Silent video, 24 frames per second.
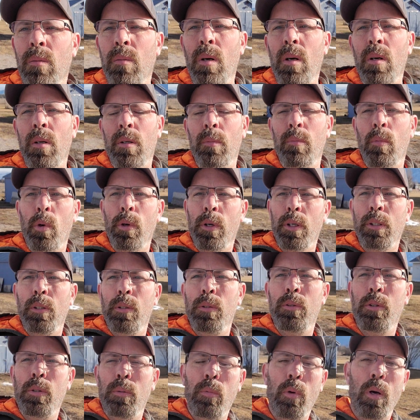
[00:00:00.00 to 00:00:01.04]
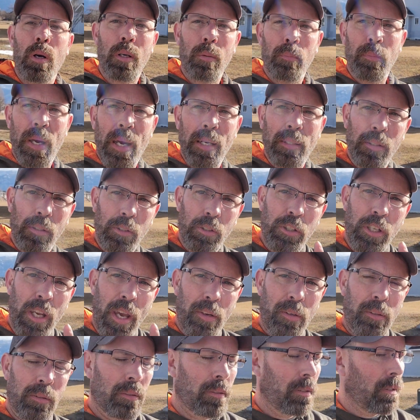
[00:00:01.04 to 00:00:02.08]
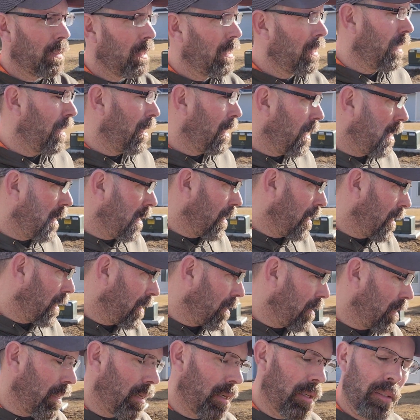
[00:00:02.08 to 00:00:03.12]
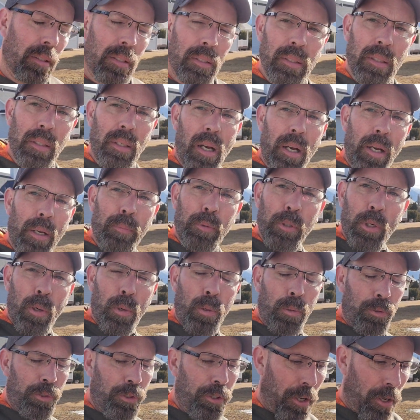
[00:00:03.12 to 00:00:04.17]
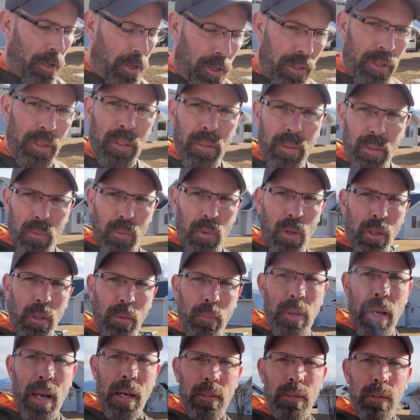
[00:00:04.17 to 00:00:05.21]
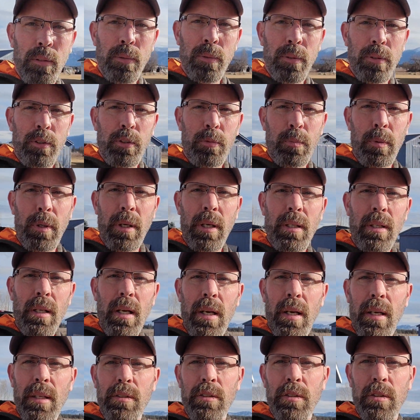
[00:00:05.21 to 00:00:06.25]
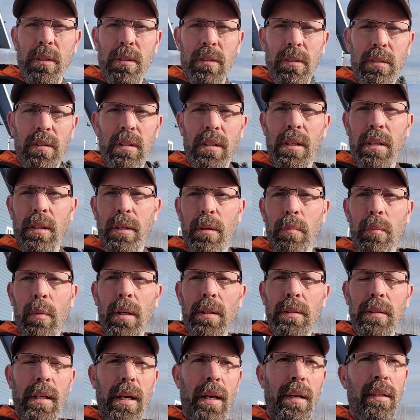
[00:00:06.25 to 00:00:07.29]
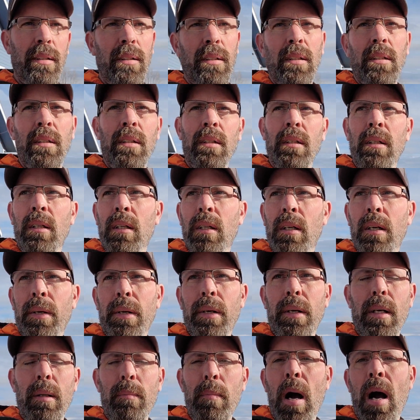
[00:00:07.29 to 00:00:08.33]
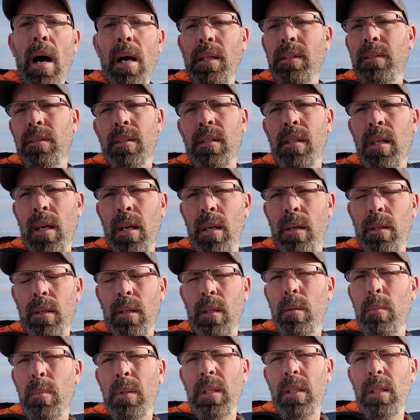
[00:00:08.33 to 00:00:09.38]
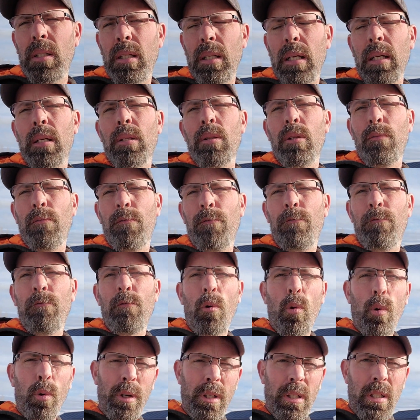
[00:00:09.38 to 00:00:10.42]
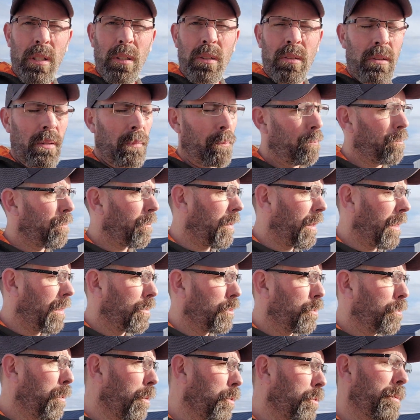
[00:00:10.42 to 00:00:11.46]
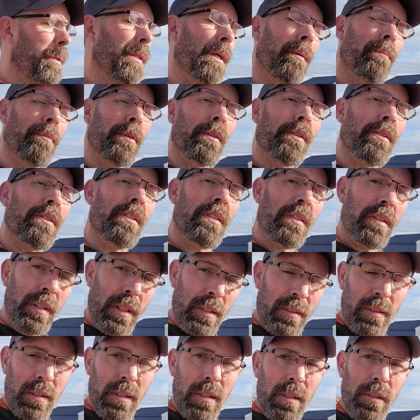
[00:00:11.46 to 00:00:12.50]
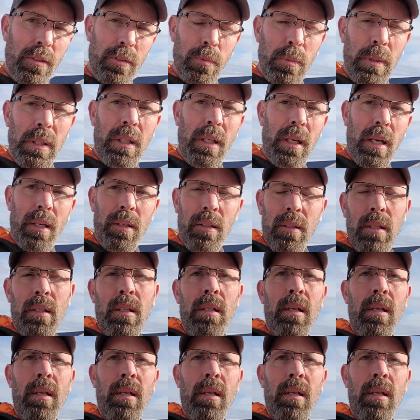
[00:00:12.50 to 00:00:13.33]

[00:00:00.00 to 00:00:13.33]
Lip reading: Well, good morning, YouTube. Welcome back to the channel. I am your host, Jared. Welcome back to a spring day, as you can see here in Montana. Highs today are going to be in the 40s. It's supposed to be up near 60 this weekend.